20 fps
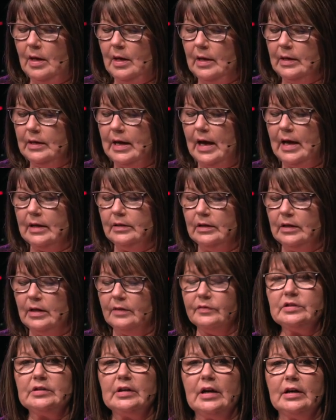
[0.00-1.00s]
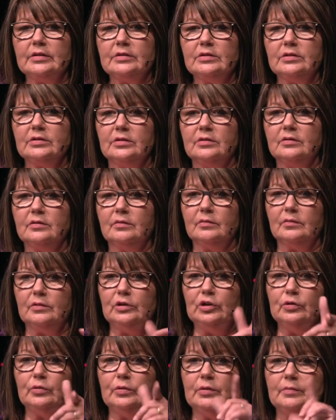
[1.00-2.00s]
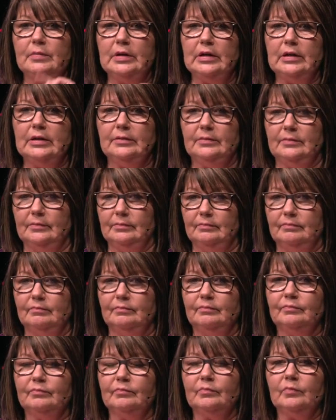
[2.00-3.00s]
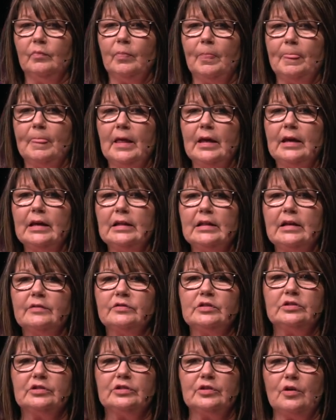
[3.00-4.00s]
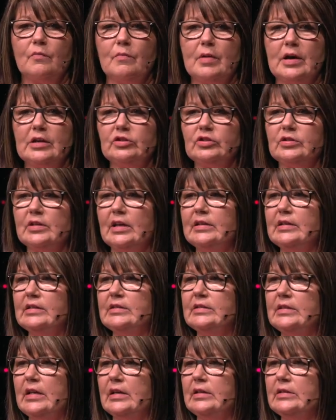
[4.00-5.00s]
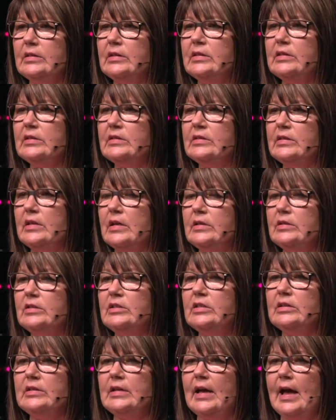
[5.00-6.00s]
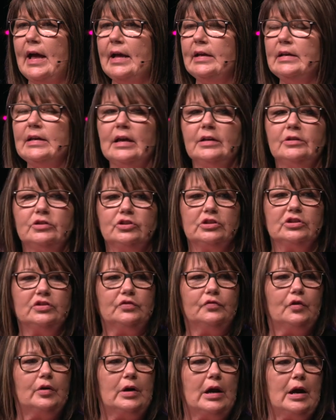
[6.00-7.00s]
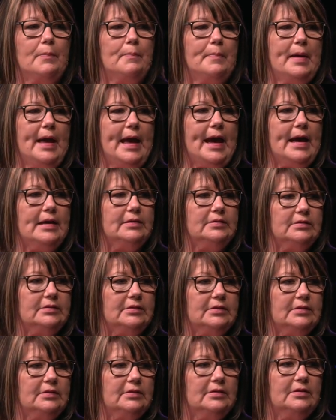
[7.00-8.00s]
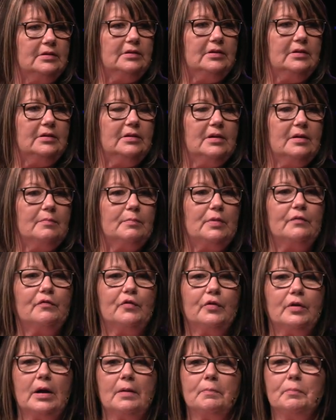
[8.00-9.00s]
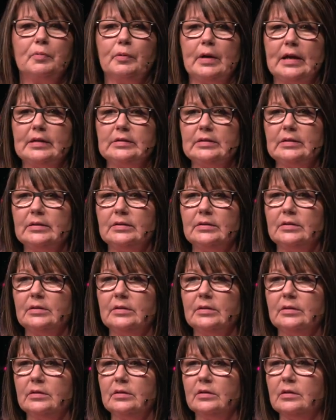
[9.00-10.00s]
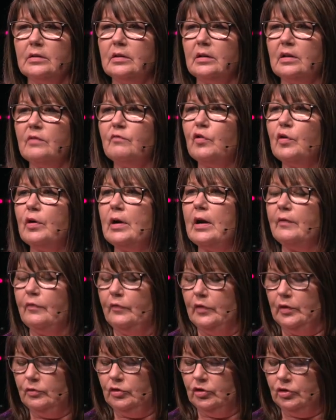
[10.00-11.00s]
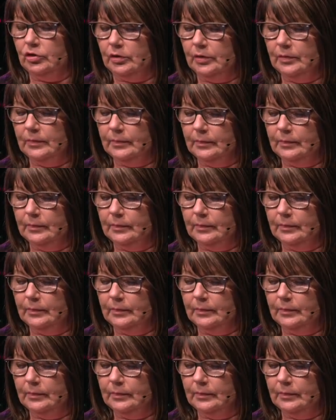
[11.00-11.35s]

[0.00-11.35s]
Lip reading: God loves us, you and me. He loves us so much that He sent His Son to die, not just for our past, but for our present and for our future.